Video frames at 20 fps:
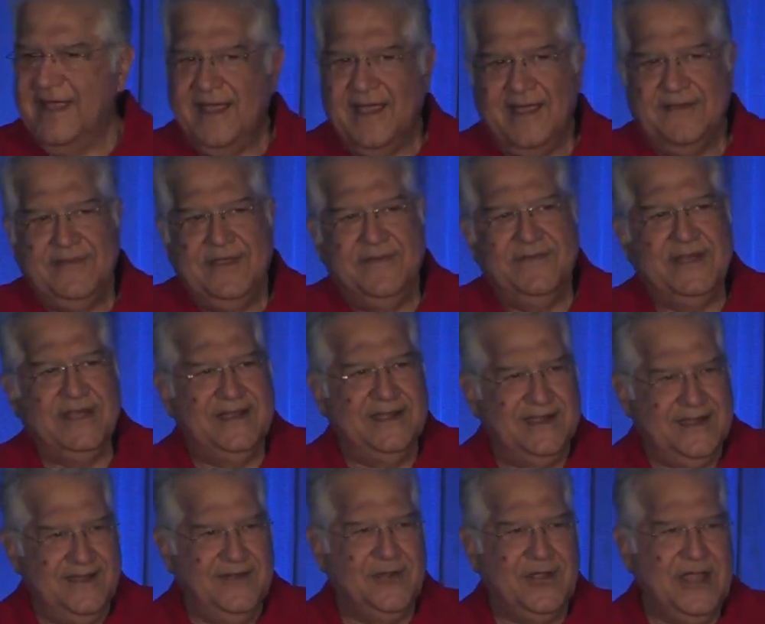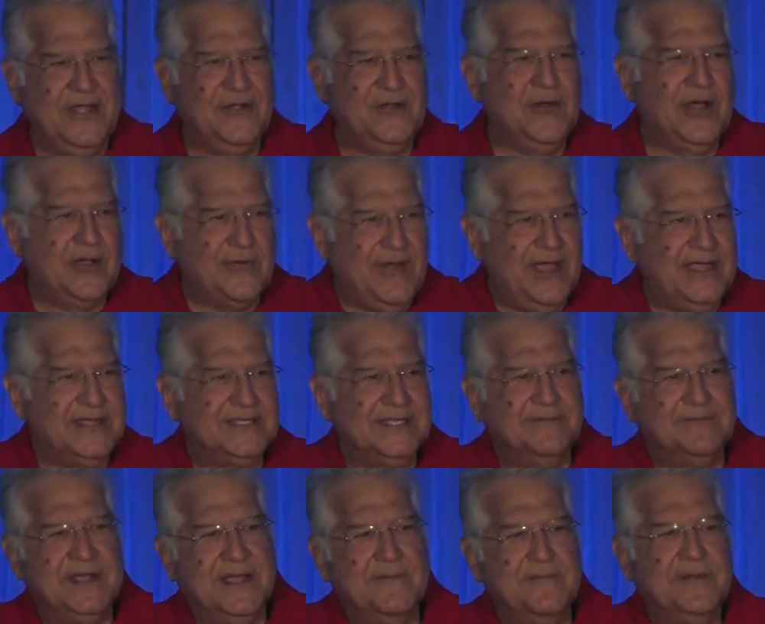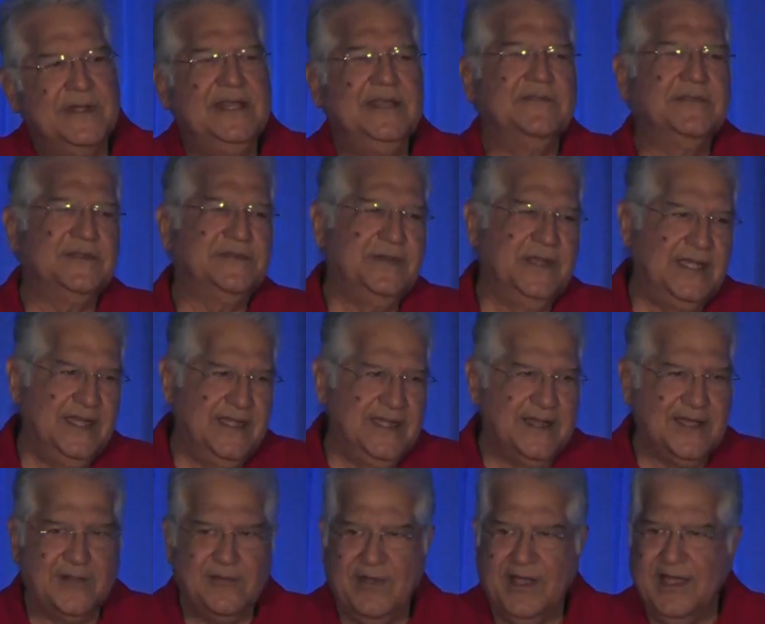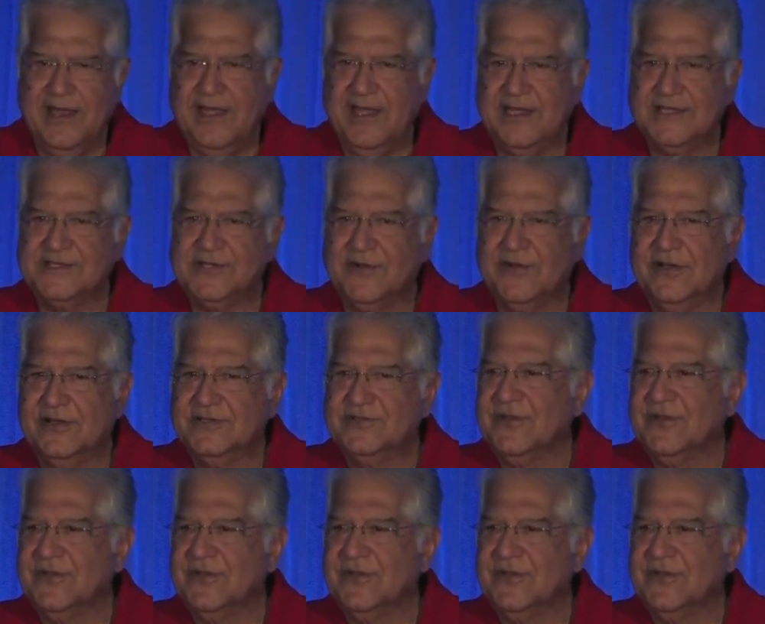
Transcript: Uh, we were looking to acquire some companies which we didn't acquire in Headstrong,